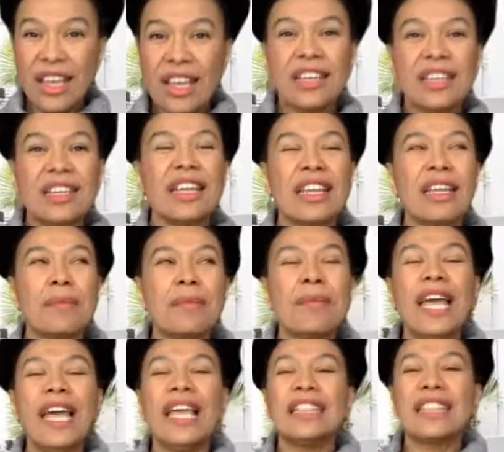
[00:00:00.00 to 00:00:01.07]

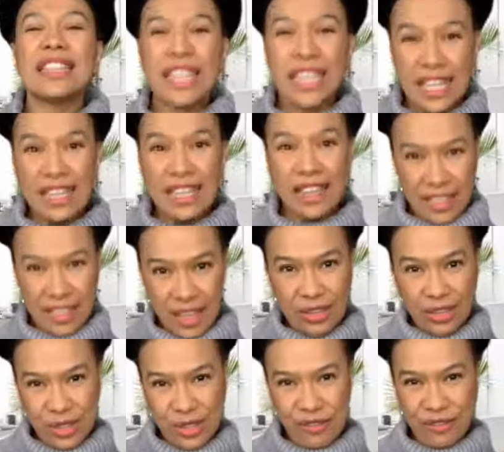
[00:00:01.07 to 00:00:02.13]
named
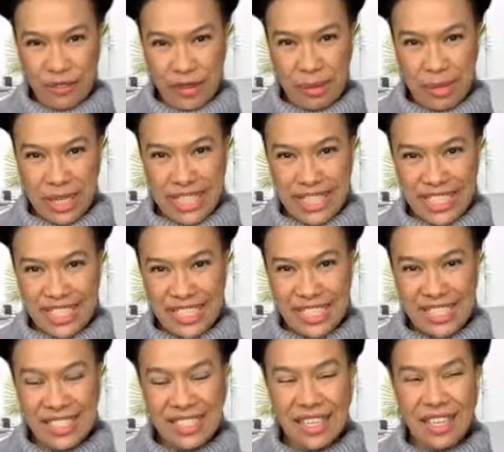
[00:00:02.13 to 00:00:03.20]
10,000
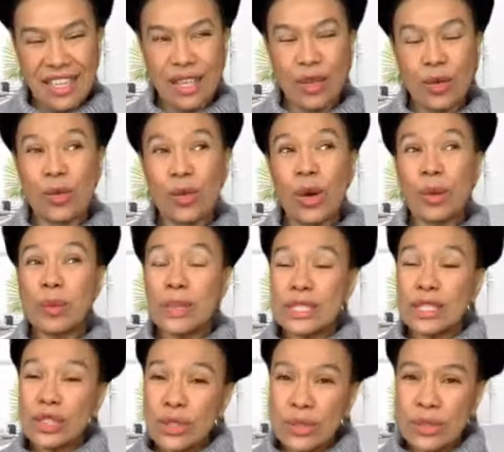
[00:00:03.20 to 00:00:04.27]
Families. And what we
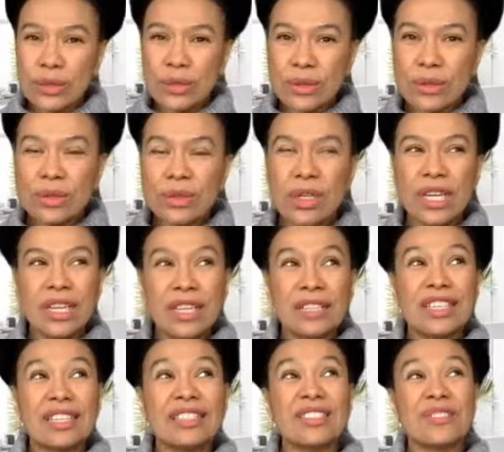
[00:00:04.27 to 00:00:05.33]
do
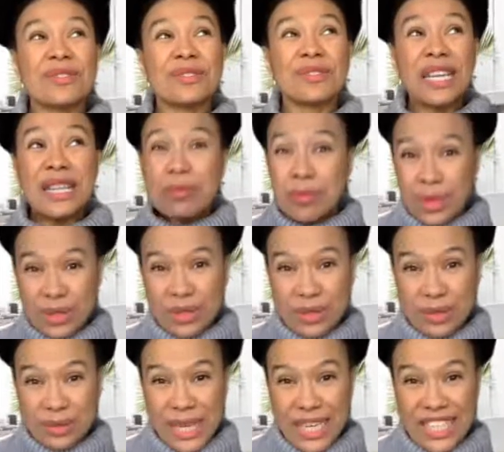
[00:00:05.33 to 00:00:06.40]
that is very
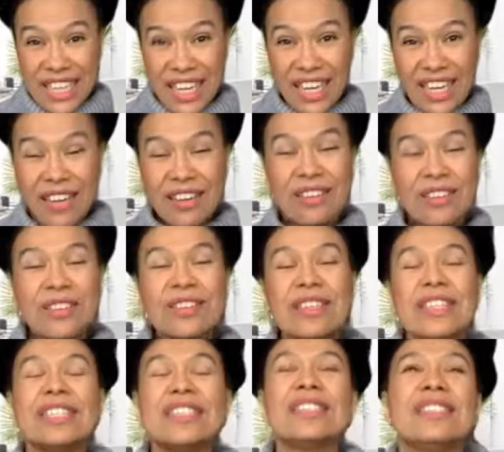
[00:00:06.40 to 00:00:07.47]
important right now
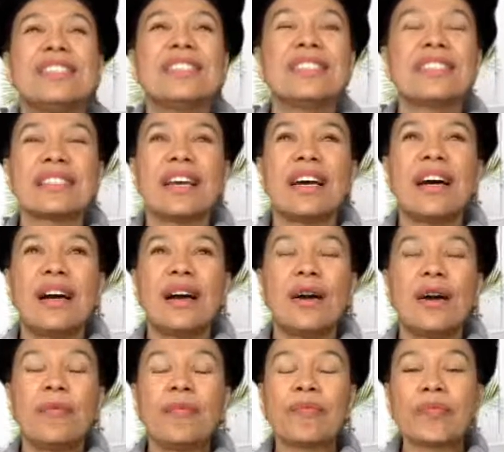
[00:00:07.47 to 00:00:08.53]
is
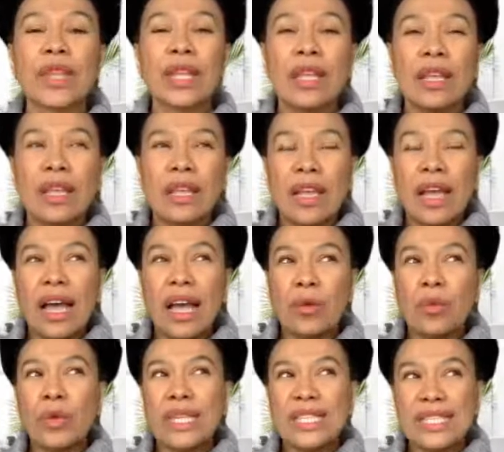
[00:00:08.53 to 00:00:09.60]

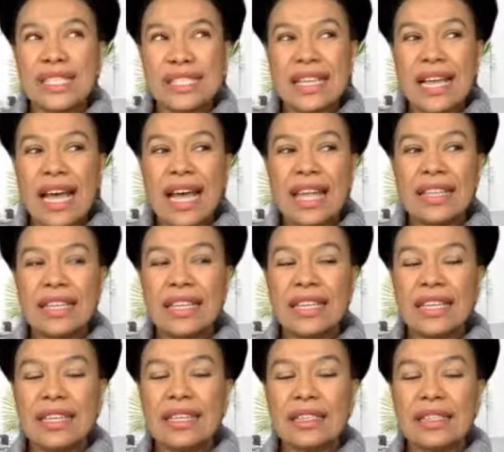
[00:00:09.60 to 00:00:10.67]
we
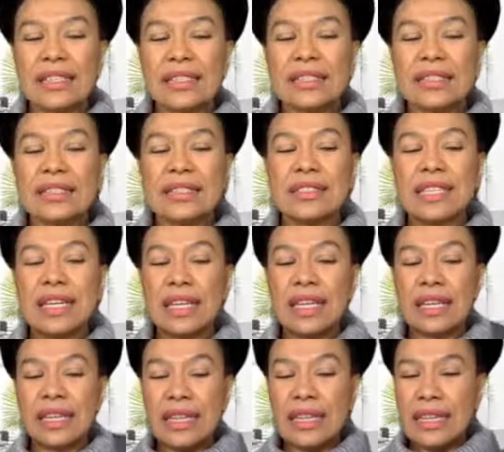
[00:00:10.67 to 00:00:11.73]
study
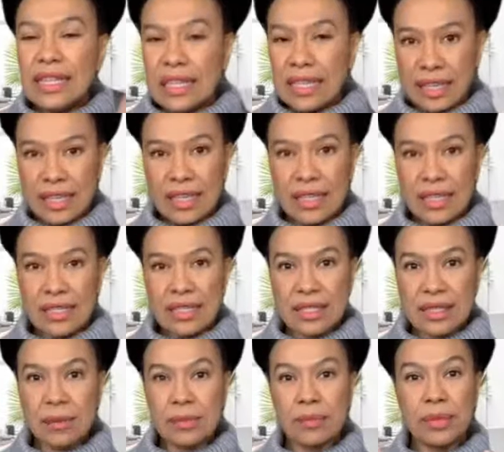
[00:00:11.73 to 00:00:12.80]
the links
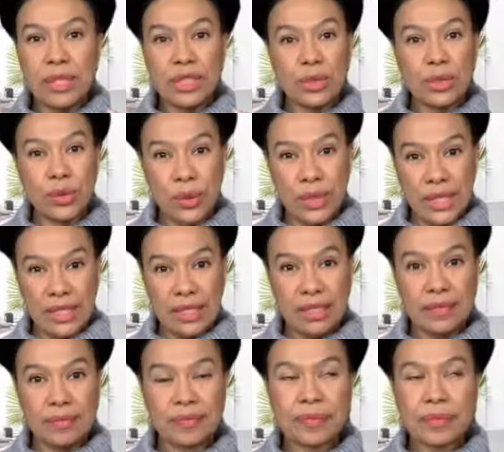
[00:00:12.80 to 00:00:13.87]

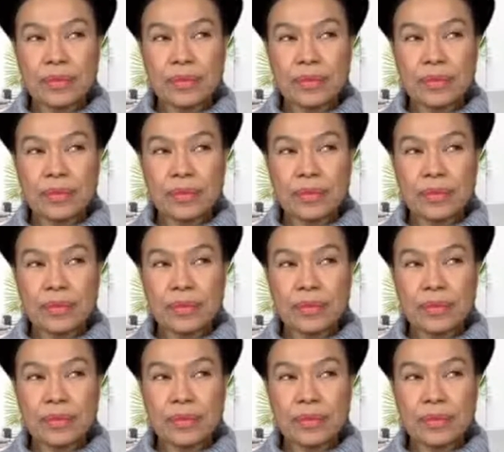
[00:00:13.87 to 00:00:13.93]
between